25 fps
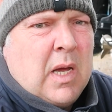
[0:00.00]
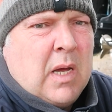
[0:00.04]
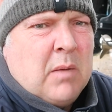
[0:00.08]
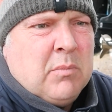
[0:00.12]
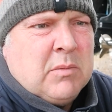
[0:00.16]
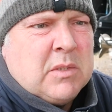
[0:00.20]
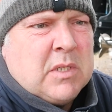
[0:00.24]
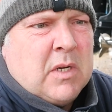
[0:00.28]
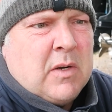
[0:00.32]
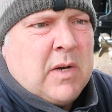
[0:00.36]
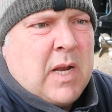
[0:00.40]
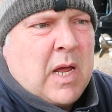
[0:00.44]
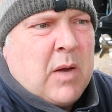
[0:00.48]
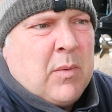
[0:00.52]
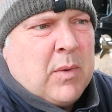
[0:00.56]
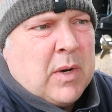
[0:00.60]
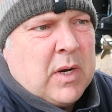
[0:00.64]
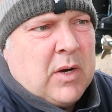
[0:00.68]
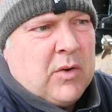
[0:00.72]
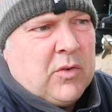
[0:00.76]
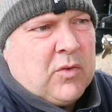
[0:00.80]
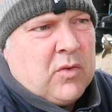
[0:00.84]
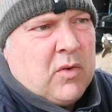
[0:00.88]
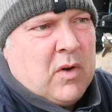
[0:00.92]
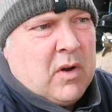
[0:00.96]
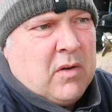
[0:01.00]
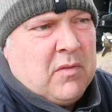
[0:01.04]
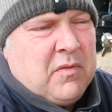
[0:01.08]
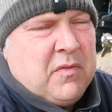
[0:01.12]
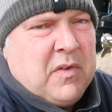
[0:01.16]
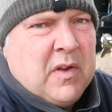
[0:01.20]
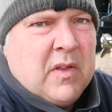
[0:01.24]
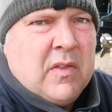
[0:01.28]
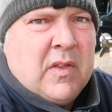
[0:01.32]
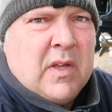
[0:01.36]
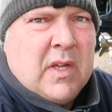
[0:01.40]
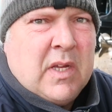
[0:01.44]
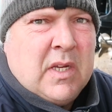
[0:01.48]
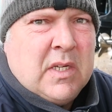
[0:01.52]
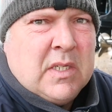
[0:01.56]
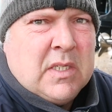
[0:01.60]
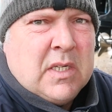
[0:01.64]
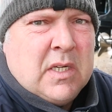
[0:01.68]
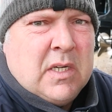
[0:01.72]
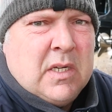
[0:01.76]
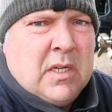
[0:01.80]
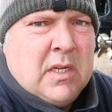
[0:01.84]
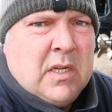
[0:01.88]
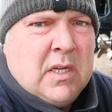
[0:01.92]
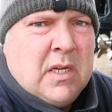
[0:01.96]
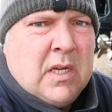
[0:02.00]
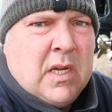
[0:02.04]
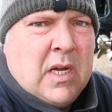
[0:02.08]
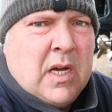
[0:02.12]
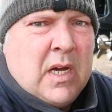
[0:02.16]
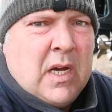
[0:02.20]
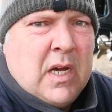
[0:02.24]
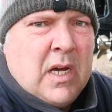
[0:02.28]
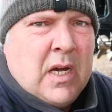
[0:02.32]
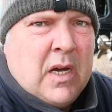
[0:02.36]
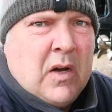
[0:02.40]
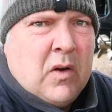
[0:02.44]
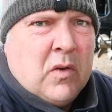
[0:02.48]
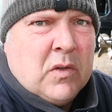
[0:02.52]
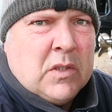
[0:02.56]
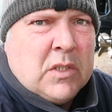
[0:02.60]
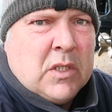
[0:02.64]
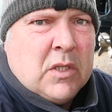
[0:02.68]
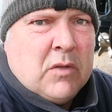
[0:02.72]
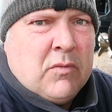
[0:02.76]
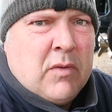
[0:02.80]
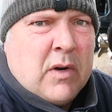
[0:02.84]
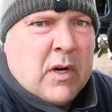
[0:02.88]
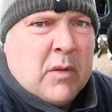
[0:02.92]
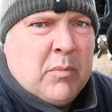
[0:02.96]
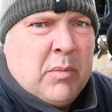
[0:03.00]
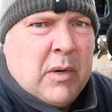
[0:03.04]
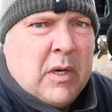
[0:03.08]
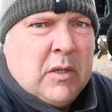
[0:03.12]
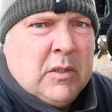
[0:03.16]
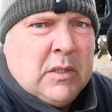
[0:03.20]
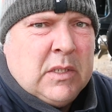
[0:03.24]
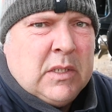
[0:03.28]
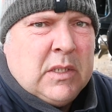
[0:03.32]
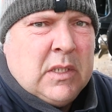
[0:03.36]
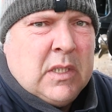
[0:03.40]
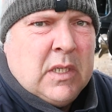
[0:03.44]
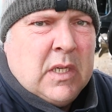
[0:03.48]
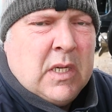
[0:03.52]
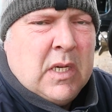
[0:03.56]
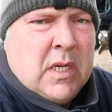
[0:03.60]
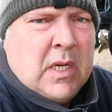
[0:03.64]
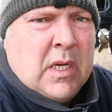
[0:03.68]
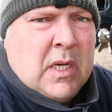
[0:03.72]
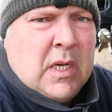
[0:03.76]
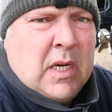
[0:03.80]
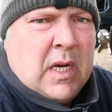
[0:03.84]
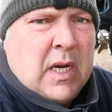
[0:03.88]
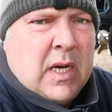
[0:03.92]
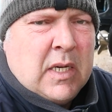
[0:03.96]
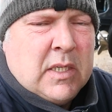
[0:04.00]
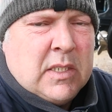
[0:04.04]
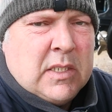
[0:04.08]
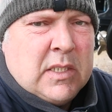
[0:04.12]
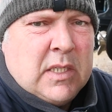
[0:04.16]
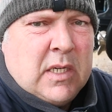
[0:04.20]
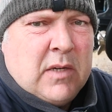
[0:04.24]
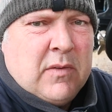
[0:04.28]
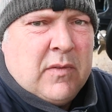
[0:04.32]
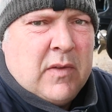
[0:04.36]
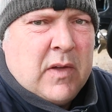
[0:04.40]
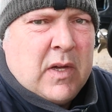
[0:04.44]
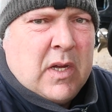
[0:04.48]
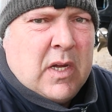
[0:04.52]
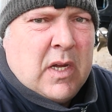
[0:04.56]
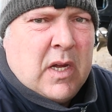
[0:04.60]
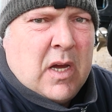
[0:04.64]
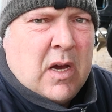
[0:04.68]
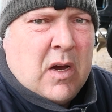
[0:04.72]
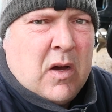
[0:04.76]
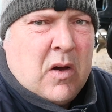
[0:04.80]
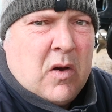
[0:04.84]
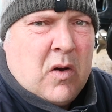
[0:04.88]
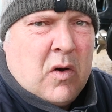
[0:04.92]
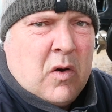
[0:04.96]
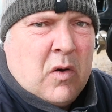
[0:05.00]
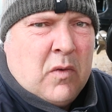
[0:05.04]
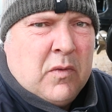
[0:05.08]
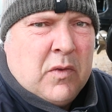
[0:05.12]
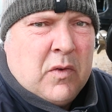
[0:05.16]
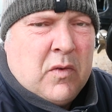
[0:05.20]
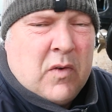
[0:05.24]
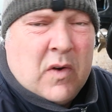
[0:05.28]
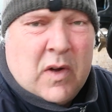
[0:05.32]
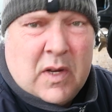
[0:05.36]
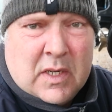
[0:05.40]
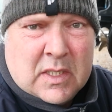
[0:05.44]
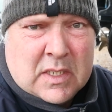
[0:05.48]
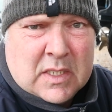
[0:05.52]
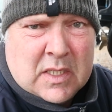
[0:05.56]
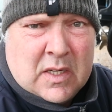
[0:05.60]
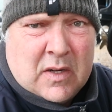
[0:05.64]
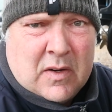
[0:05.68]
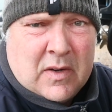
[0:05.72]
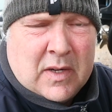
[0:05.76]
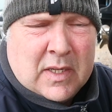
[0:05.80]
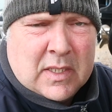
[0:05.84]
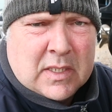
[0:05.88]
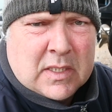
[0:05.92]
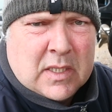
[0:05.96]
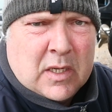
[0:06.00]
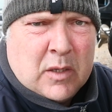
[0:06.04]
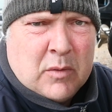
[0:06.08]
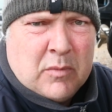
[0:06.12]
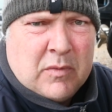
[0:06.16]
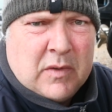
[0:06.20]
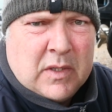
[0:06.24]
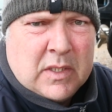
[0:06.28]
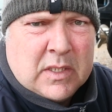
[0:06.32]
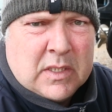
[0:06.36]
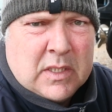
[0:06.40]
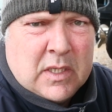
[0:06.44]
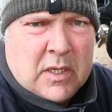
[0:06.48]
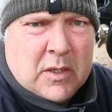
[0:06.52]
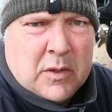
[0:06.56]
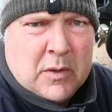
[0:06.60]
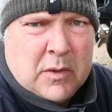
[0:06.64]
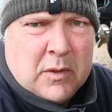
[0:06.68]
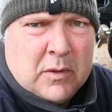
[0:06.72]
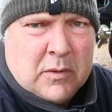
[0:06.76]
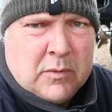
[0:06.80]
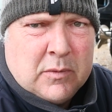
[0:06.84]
So now we're going to try and fit these onto the rudder post to see if they are of the right size. Hopefully so.